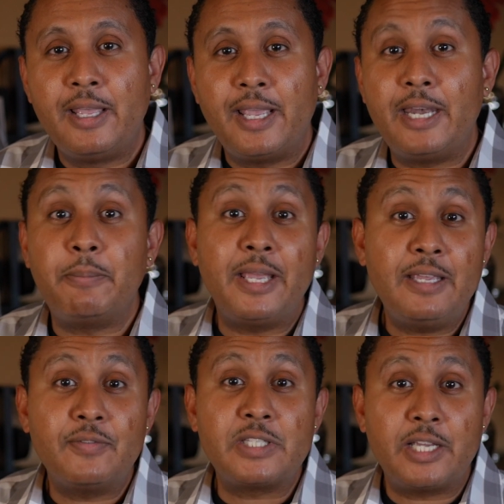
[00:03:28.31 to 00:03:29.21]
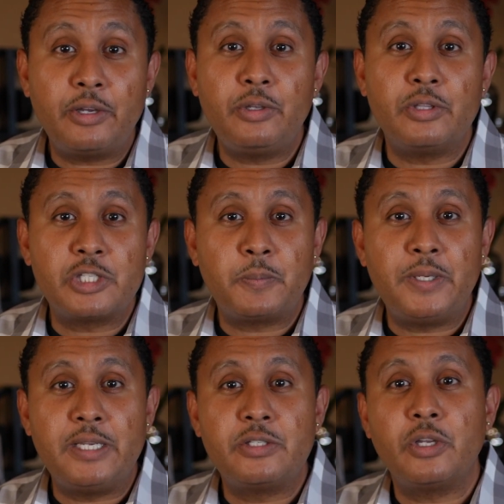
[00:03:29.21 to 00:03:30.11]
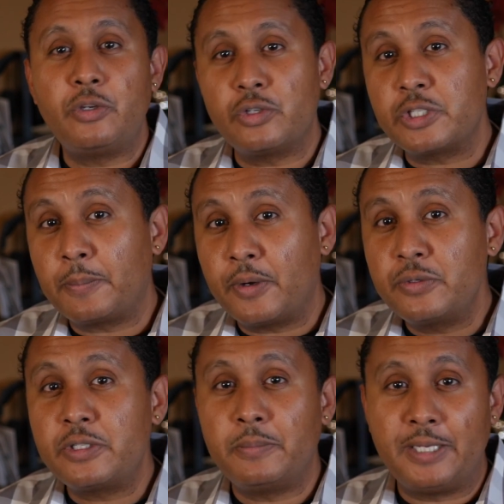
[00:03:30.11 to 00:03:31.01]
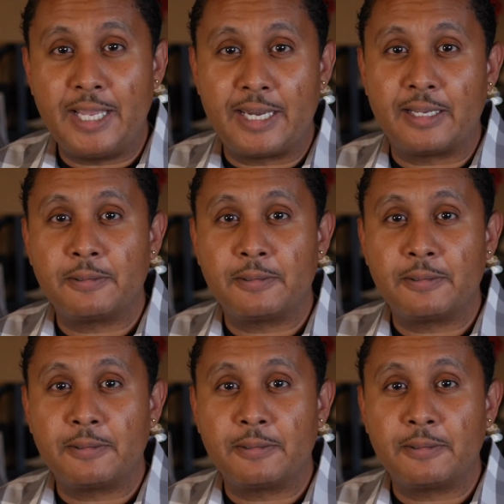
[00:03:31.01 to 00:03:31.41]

and it may even tell you the speeds you're supposed to be getting.